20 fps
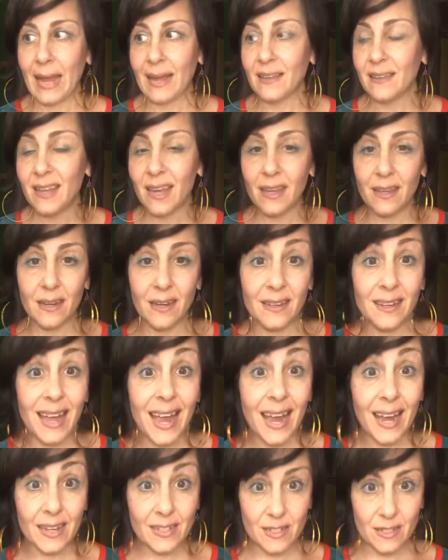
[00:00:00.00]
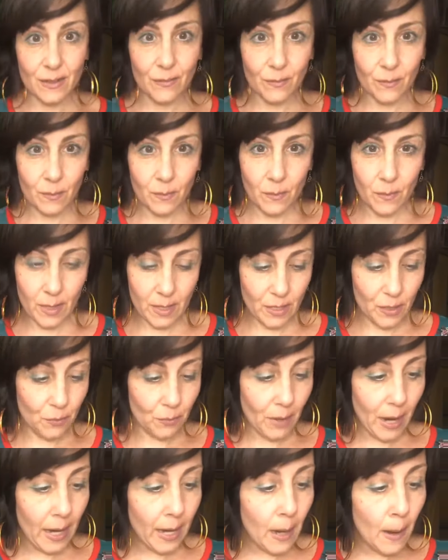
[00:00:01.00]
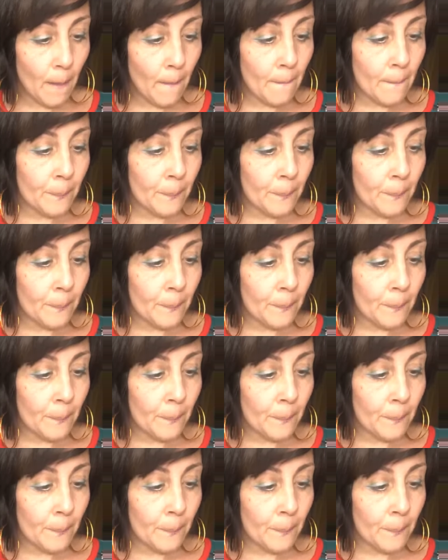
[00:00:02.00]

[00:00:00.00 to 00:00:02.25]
take it into action with you, right?